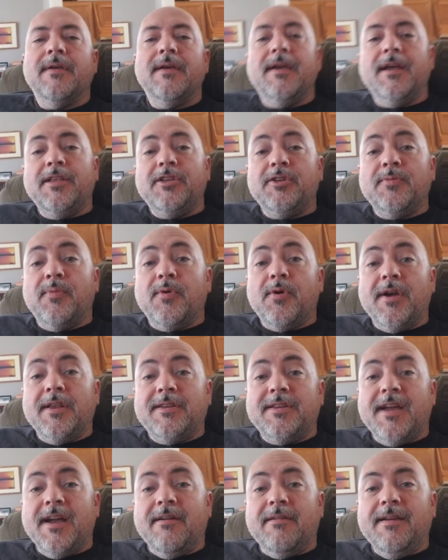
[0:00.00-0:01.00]
it's your boy
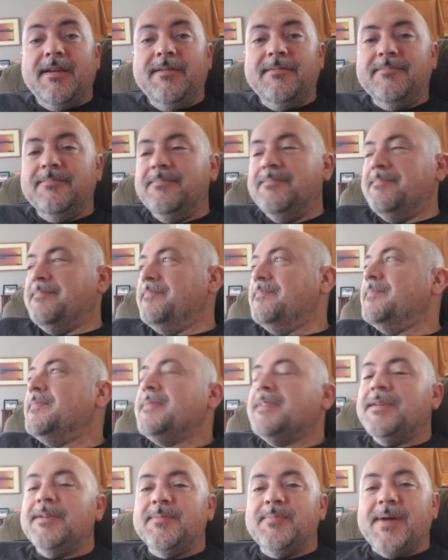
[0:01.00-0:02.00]
Terry,
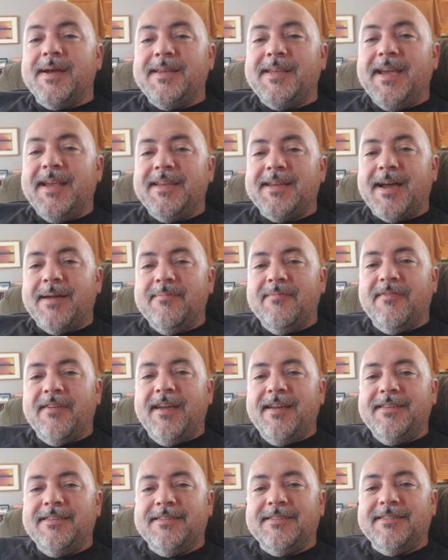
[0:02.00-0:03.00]
my daytime
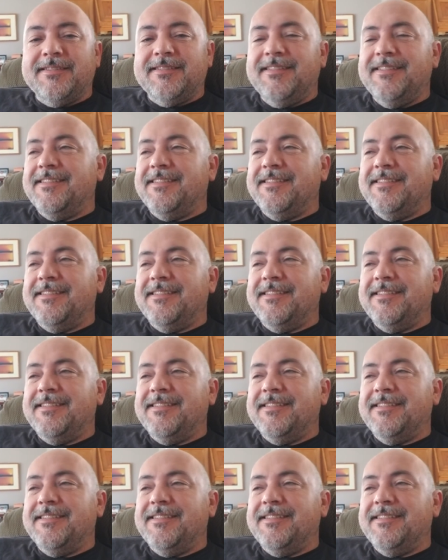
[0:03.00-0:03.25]
face.